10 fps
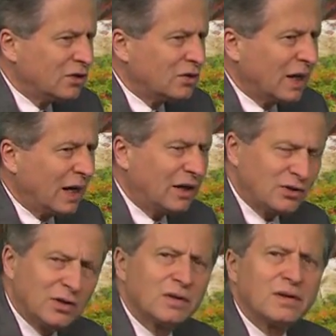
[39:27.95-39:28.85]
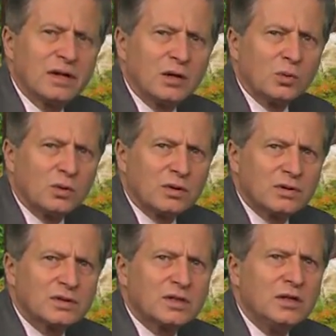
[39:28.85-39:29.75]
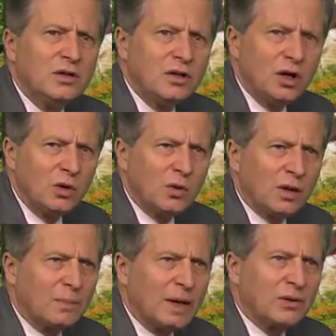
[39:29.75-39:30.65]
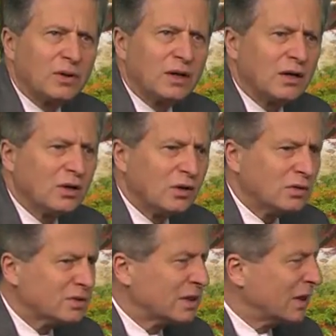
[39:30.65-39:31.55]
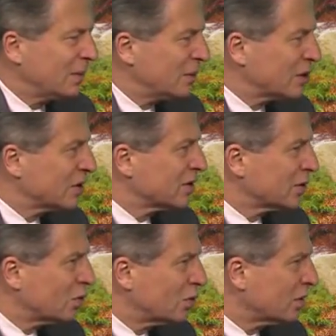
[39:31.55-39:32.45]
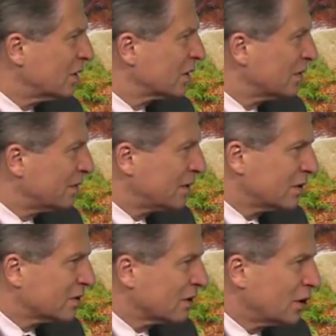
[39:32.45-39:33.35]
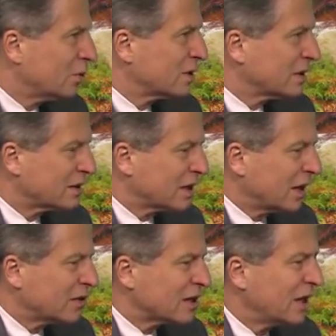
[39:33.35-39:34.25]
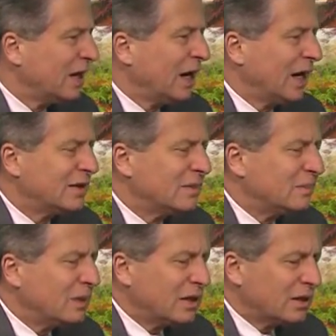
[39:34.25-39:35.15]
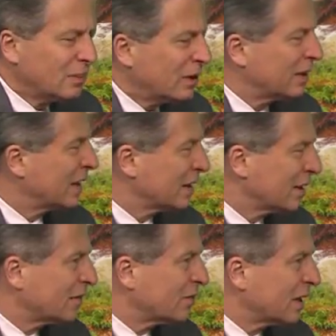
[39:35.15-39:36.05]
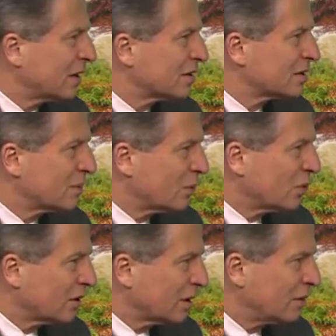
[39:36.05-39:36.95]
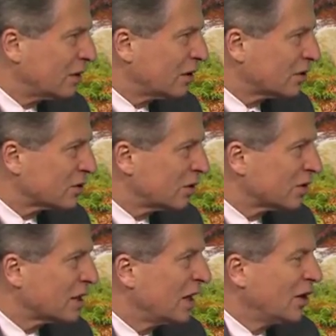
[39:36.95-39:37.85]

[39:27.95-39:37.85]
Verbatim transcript: to enter their worlds, to know about their goals and ambitions and worries and fears and hopes and desires, and to meet them on that level and to support them in those goals.